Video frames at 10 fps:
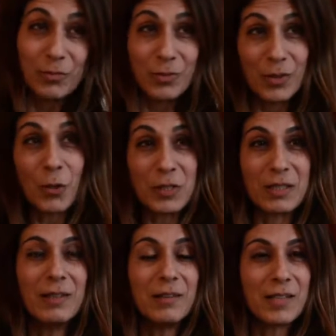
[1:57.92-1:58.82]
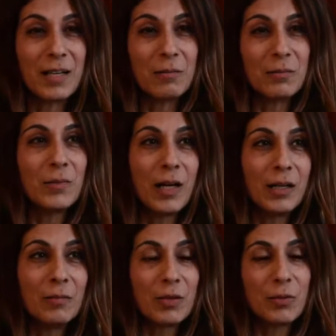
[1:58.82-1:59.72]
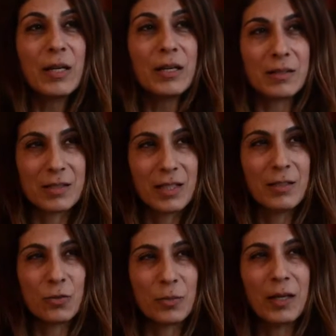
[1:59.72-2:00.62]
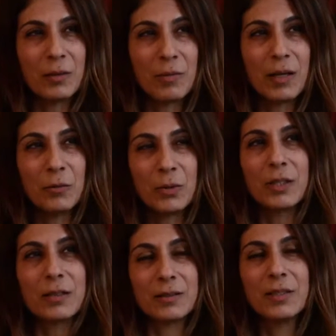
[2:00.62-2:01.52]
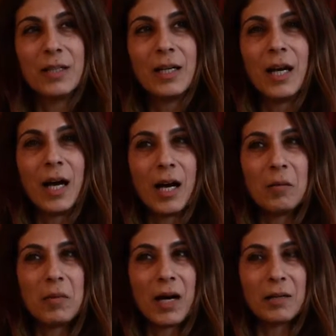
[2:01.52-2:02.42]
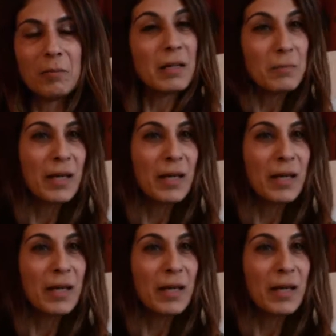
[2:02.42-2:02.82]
those years, I'm 3 years into my work, I met my